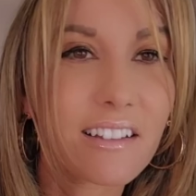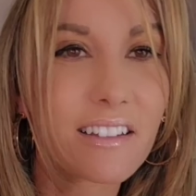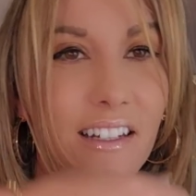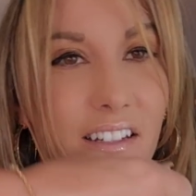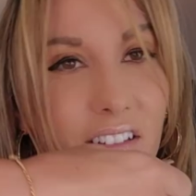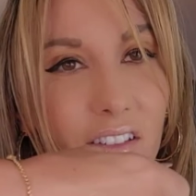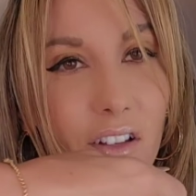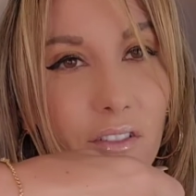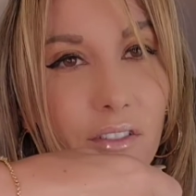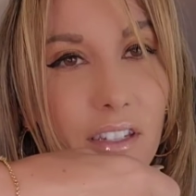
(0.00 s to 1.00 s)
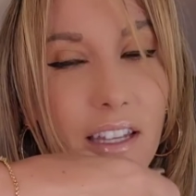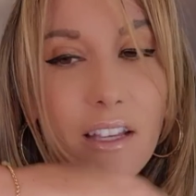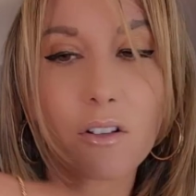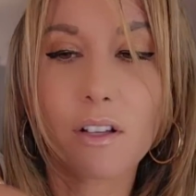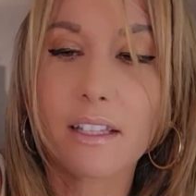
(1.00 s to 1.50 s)
And I just love the
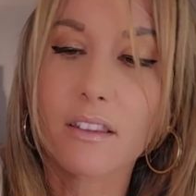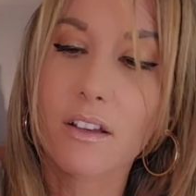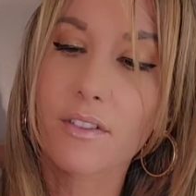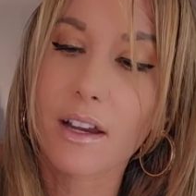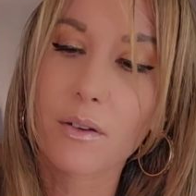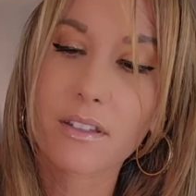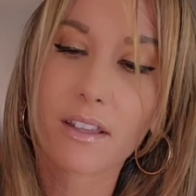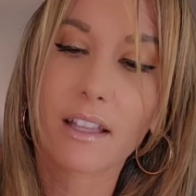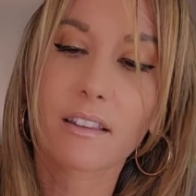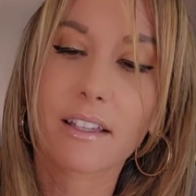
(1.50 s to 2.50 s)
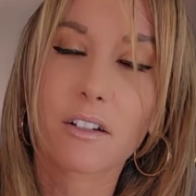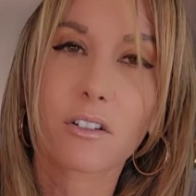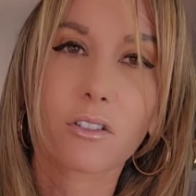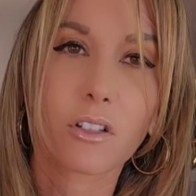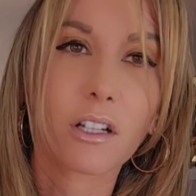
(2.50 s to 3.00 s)
dangle. I love how it's a layered
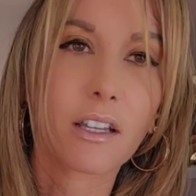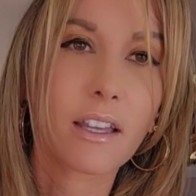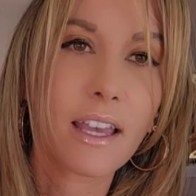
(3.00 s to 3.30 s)
look.